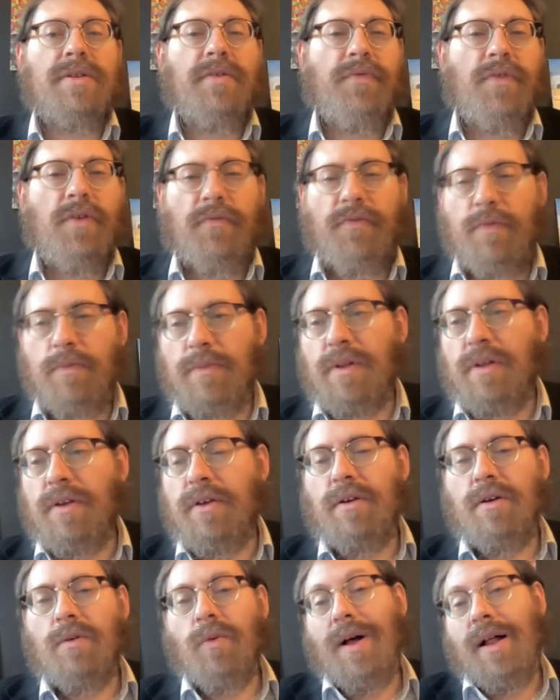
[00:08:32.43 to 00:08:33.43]
If you're
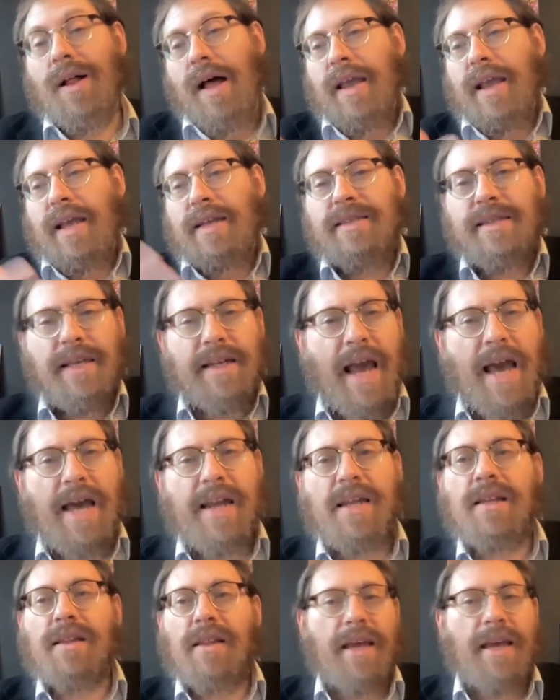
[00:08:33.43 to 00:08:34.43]
familiar, well, I guess in
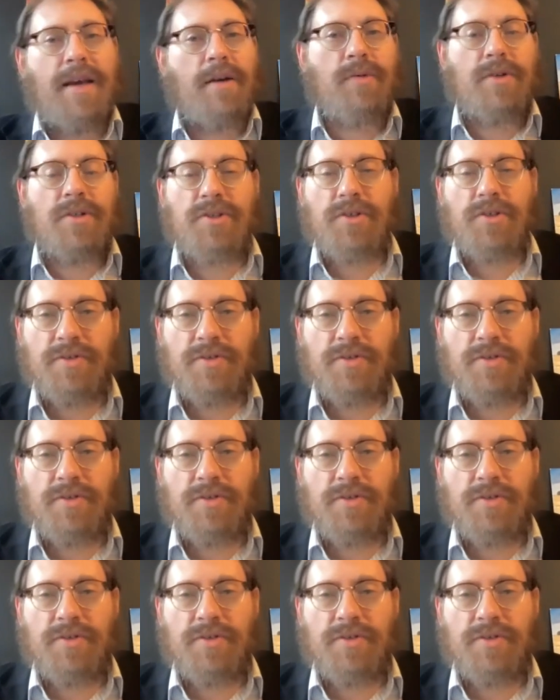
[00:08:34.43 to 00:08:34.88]
any language,